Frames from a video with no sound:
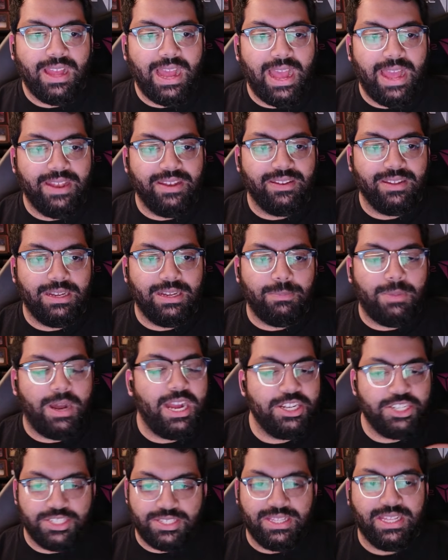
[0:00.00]
And
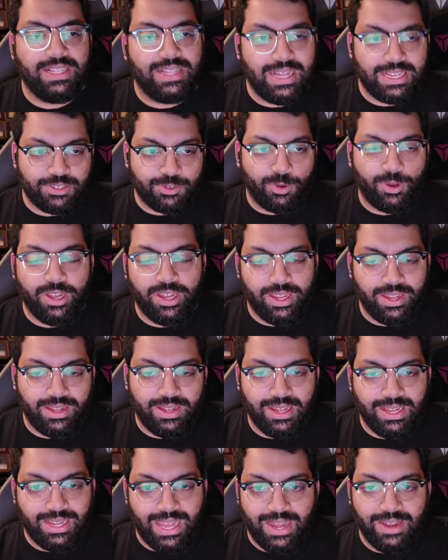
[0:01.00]
I just think that's quite,
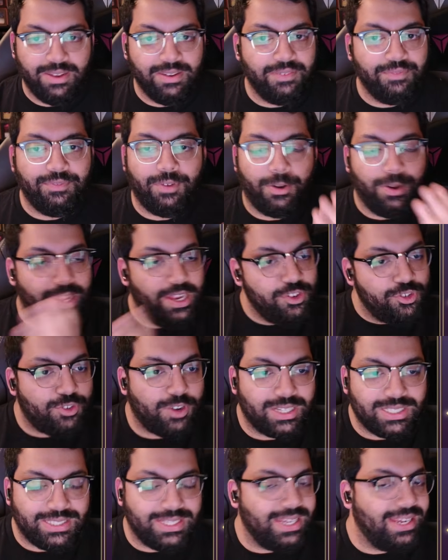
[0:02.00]
again, very
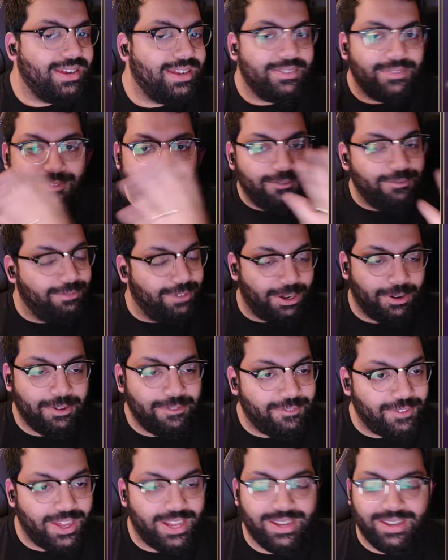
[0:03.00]
interesting, very
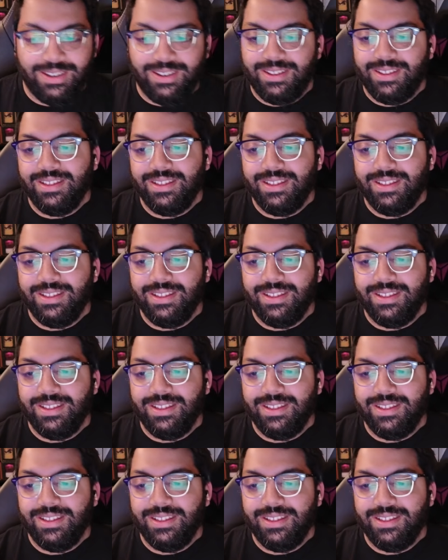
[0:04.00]
fun.